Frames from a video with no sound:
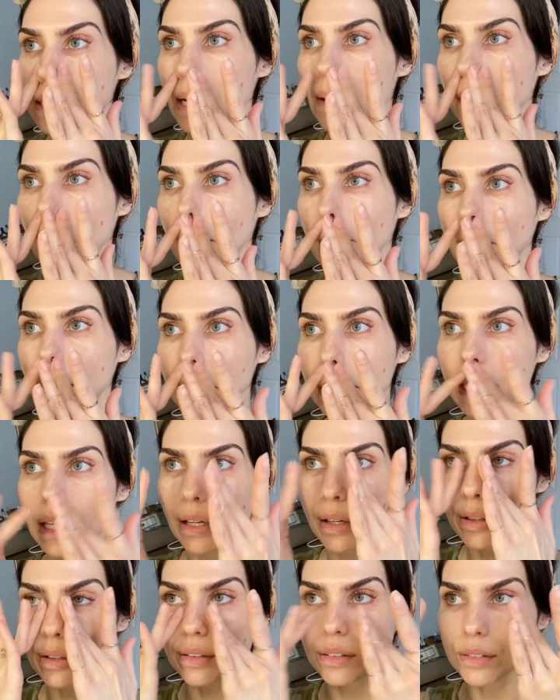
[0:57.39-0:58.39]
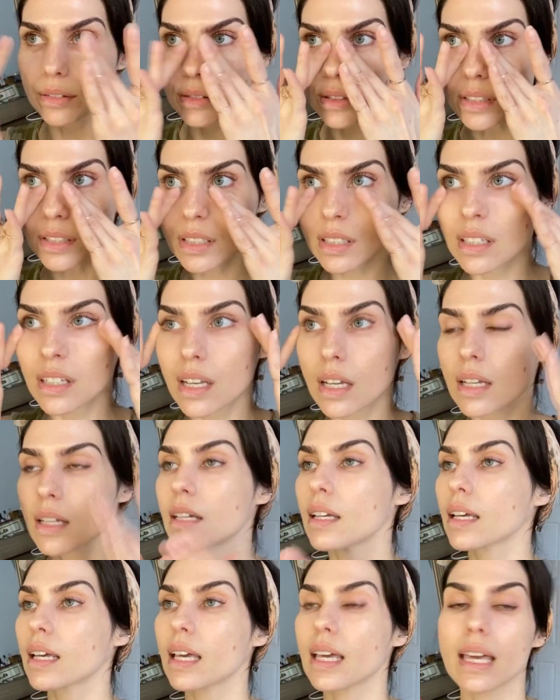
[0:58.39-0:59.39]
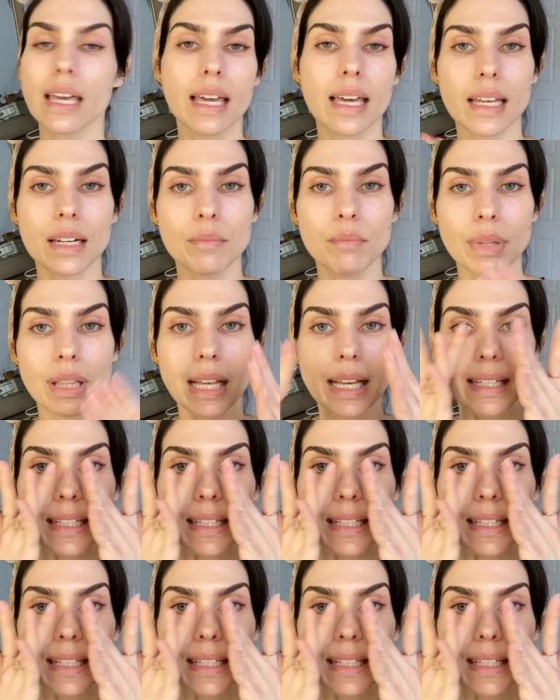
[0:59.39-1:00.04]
around my nose, and blend